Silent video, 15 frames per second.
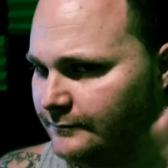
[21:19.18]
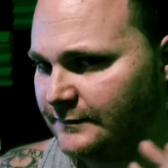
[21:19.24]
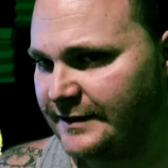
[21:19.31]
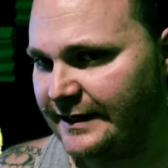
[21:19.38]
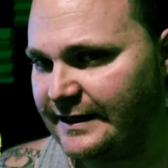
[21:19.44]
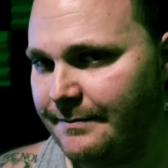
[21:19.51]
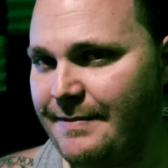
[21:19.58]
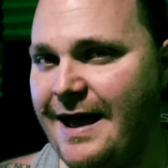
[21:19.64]

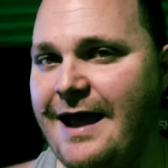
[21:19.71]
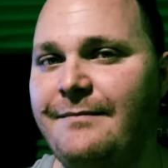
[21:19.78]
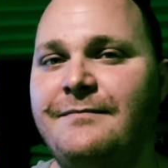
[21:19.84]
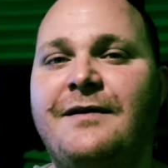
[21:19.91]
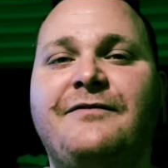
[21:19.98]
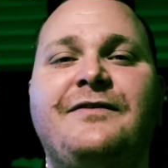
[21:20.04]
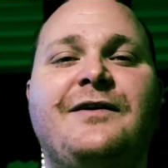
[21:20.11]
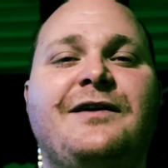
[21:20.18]
Take that back.
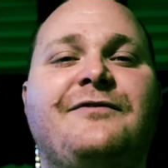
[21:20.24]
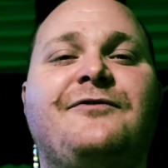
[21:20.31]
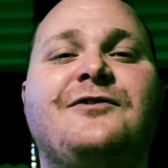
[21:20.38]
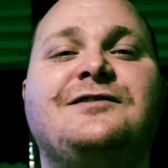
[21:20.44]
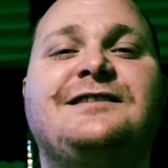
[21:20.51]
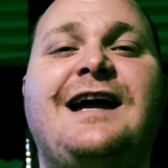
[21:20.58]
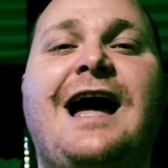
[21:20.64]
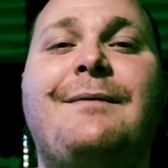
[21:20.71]
My very
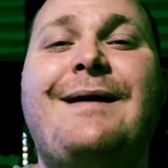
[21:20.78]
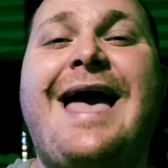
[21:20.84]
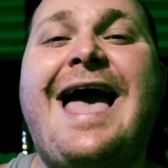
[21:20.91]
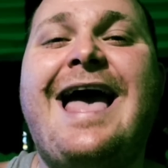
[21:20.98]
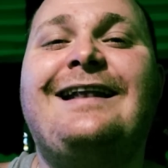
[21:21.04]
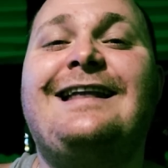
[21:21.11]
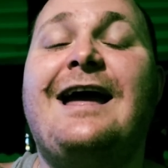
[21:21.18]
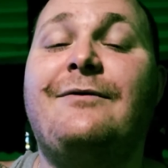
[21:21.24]
first time
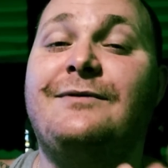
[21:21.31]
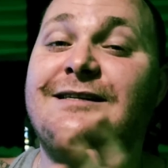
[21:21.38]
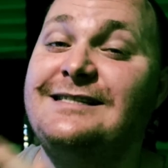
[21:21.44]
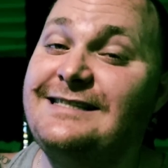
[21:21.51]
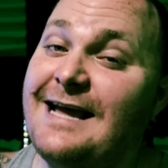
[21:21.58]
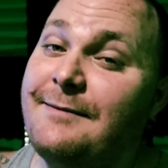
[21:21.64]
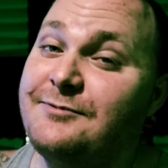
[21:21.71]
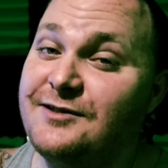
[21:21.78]
at that
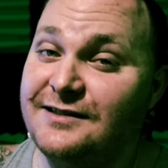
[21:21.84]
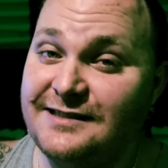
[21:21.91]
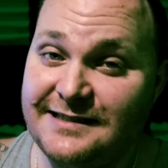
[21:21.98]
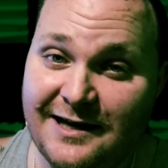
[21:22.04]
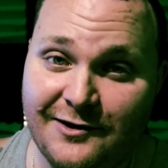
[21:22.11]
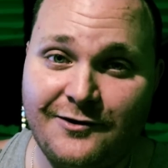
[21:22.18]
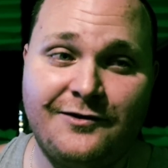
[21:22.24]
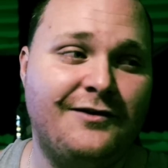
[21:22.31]
reception
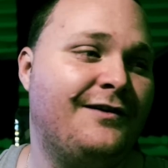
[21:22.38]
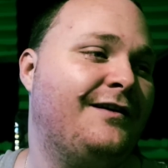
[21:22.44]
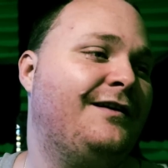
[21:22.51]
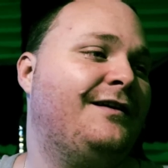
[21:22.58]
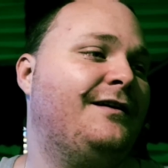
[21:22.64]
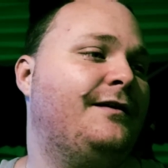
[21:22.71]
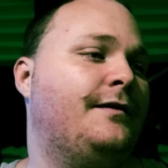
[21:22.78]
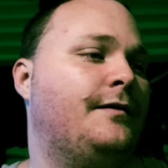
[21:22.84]
center.
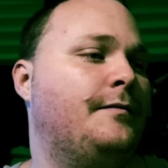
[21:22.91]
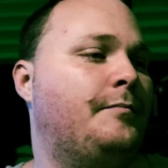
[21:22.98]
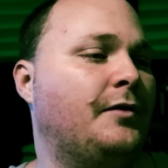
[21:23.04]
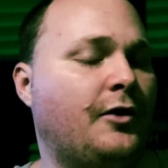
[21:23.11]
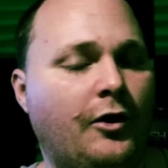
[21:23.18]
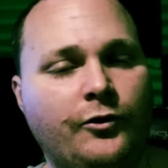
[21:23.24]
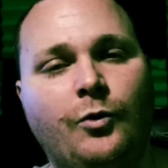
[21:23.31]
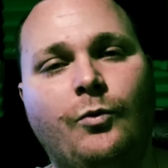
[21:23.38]

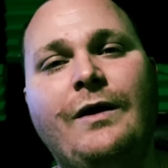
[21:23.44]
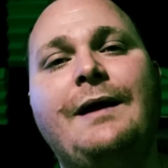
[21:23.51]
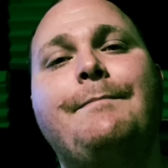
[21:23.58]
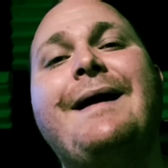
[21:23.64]
But on the way